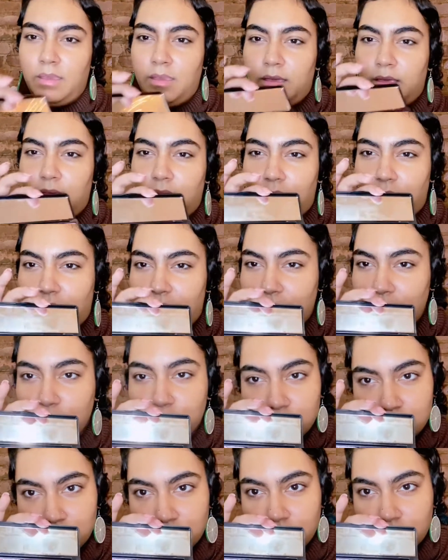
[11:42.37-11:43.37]
You know,
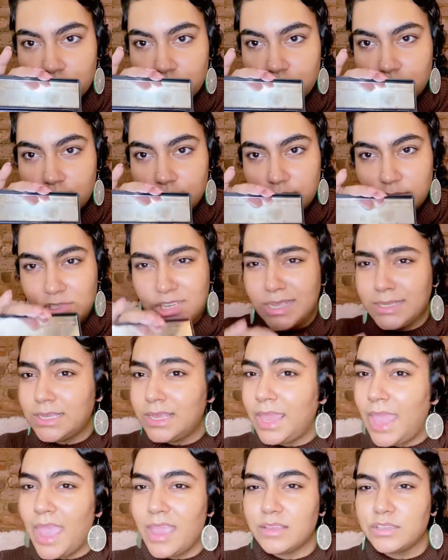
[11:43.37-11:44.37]
just in
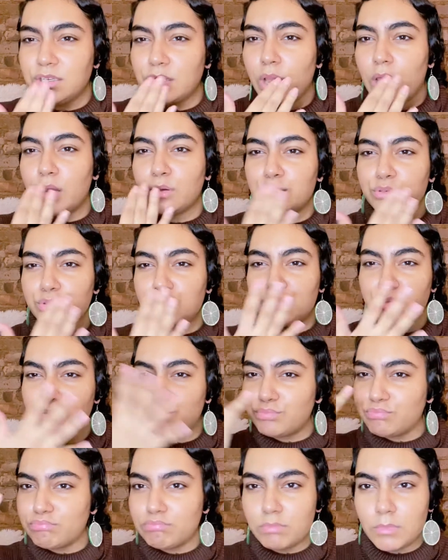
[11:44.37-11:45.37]
case you gotta
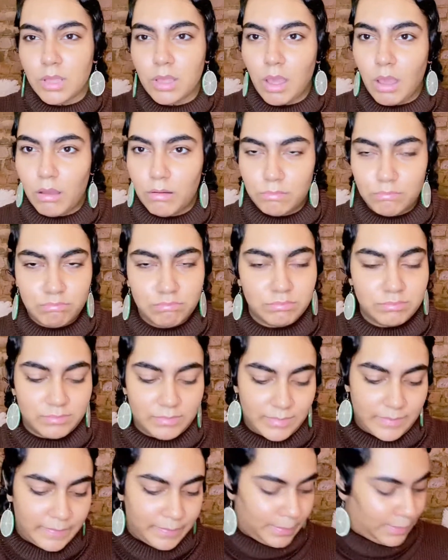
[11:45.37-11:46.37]
go.
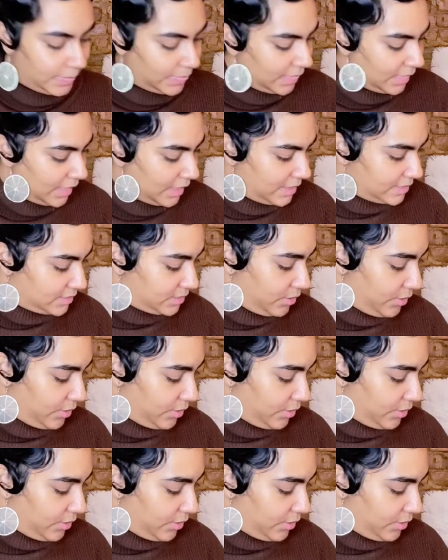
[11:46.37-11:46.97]
So